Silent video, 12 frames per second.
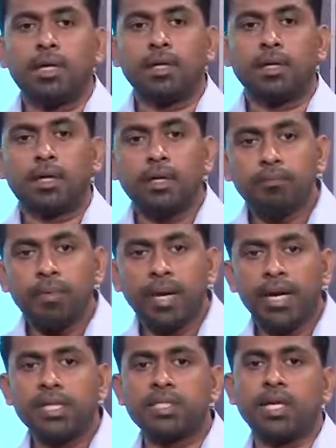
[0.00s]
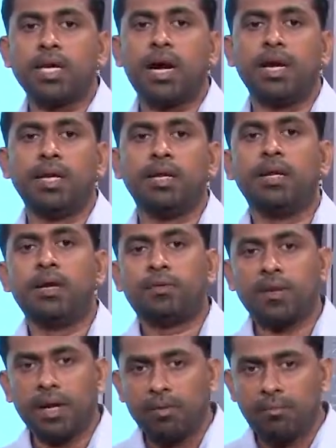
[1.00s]
complaints regarding
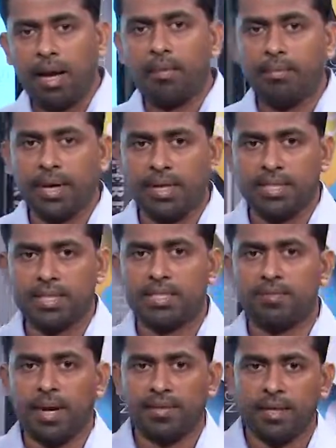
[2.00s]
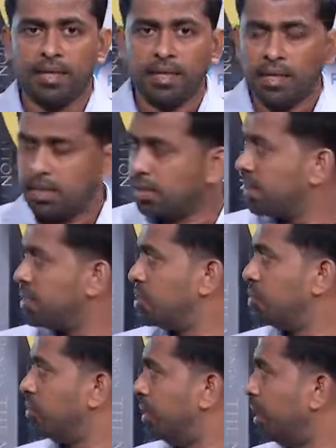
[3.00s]
trade malpractices by the
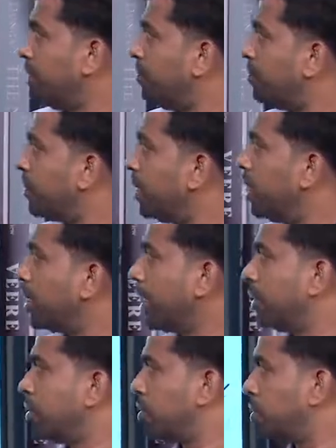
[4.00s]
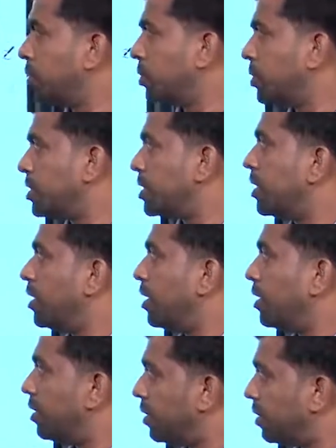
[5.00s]
consumer. Right to choose,
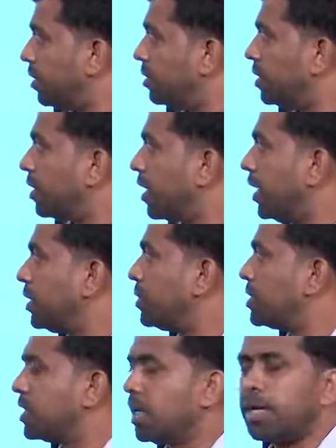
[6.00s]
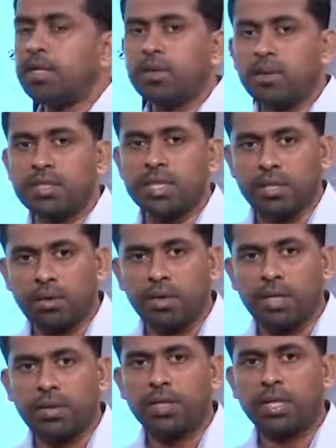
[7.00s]
the right to select goods according to the